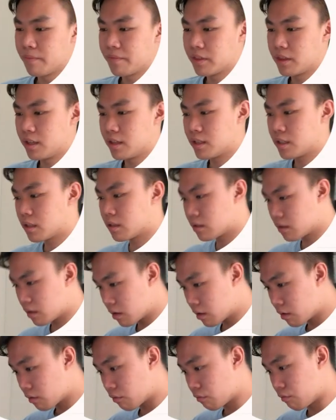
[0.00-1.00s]
this
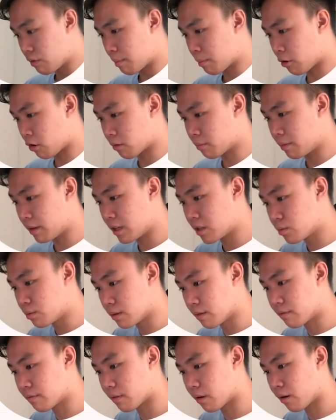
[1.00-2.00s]
report page
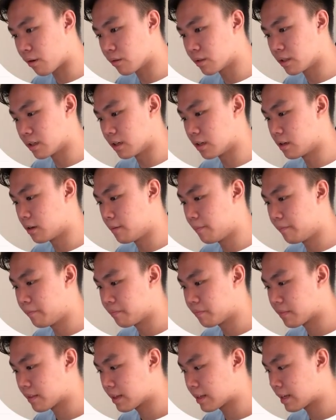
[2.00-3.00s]
with all the
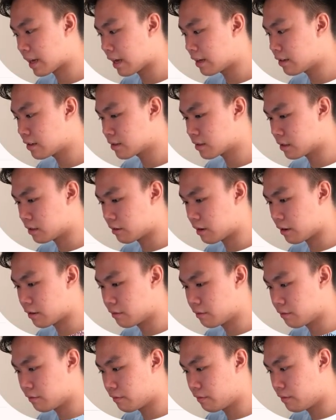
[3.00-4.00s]
colors
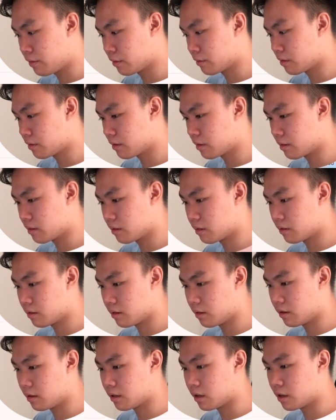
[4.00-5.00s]
around filled
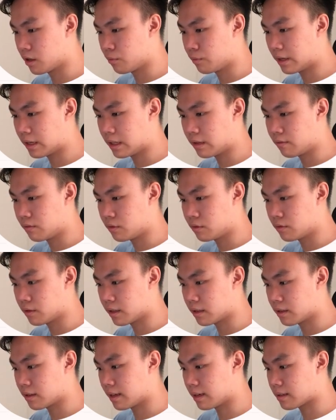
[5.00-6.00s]
in the weekly view
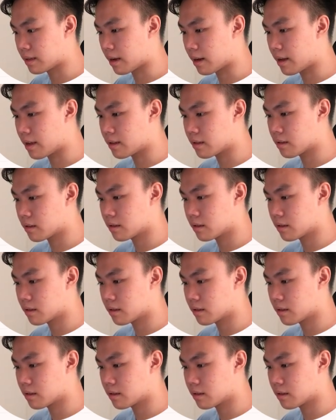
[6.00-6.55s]
and things like that.